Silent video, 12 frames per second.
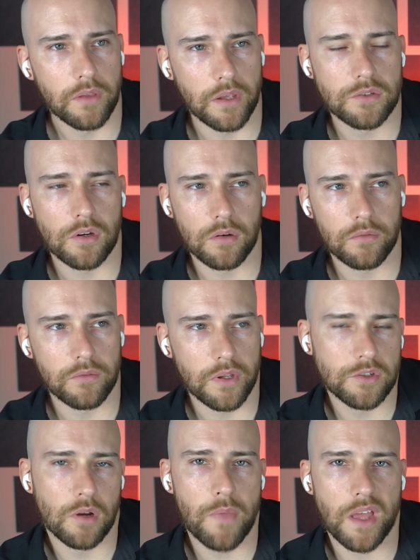They
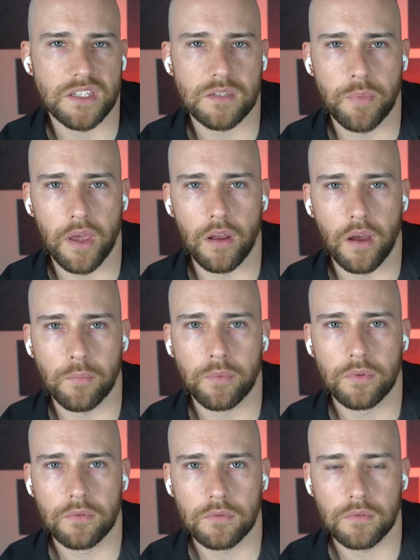term that sped up,
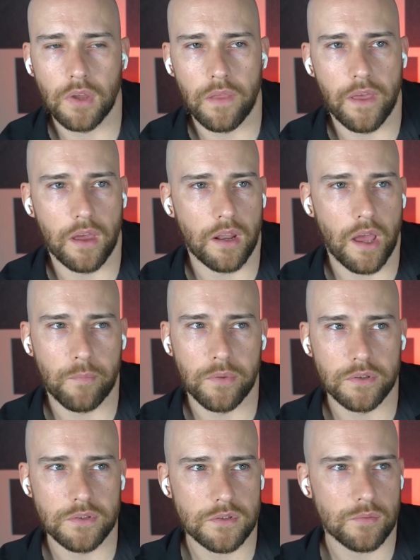and that
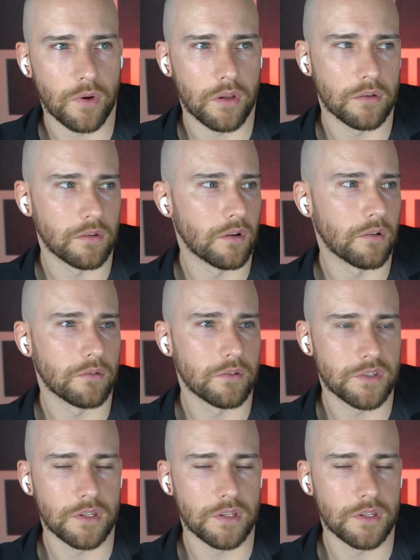happens when you